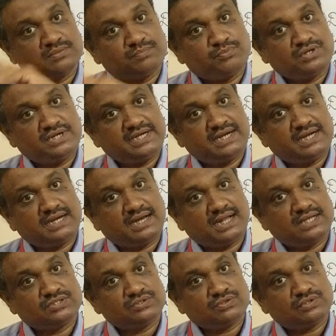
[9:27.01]
put it at
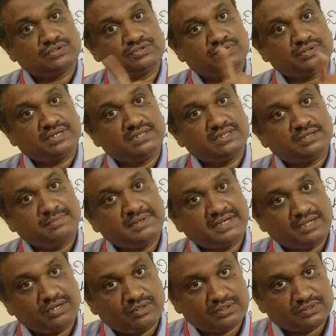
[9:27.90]
last also or in the
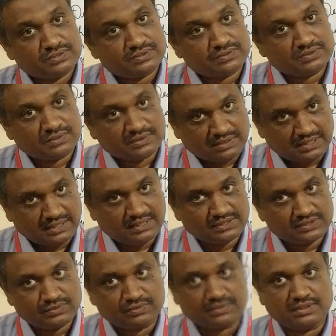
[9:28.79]
middle also.
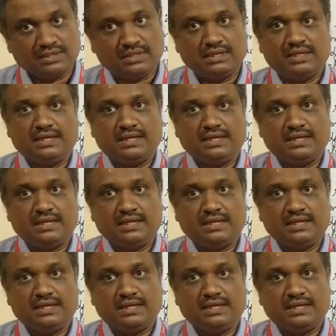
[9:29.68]
Understood?